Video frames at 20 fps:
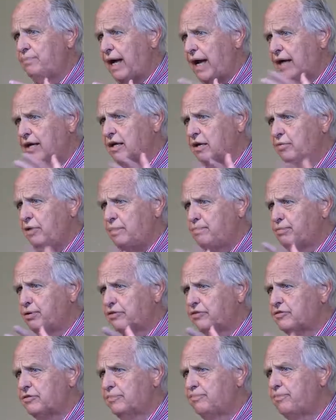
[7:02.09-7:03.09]
back and we
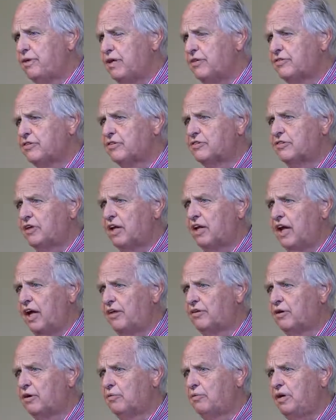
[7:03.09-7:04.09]
put some pieces
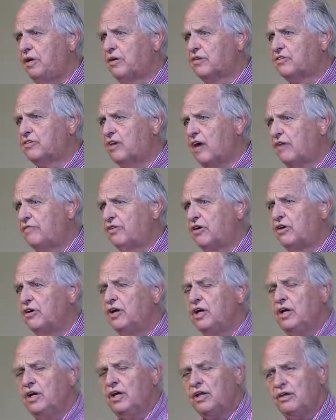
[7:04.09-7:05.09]
together, we
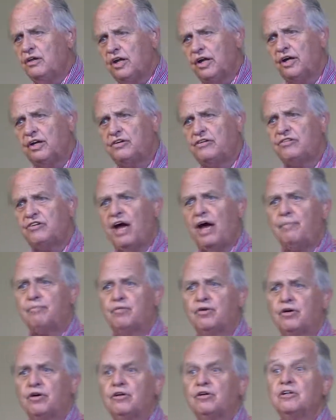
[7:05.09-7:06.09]
discover that in
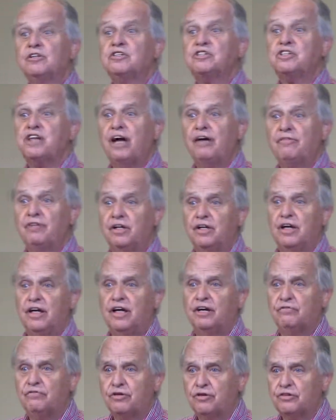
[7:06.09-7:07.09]
chapter 7
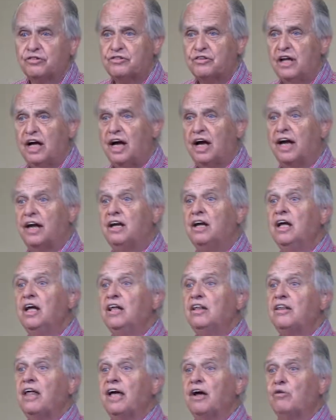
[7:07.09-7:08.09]
and verse 9,
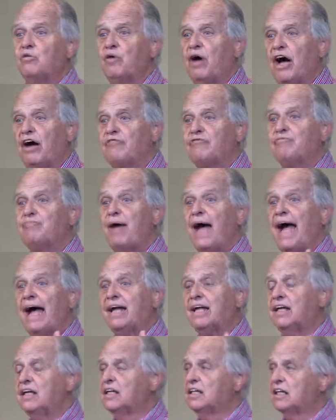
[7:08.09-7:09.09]
they arrived
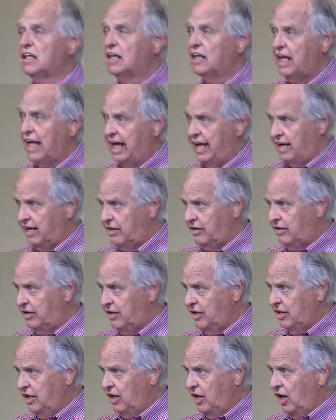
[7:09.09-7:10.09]
back in the land
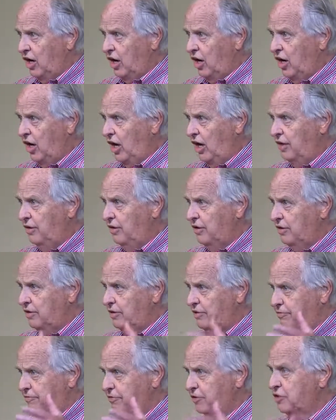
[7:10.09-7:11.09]
on
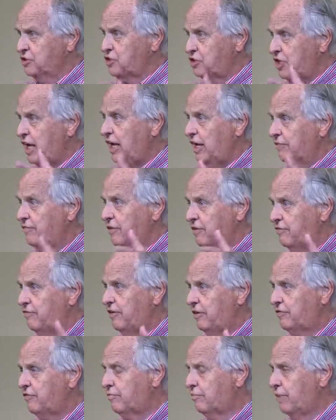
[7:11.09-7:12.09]
the first day of the
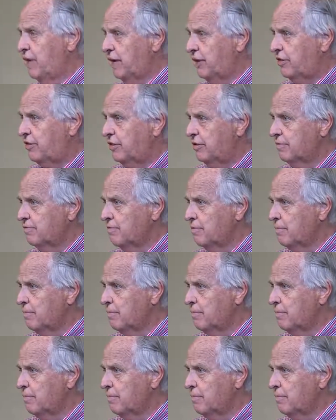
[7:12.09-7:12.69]
5th month.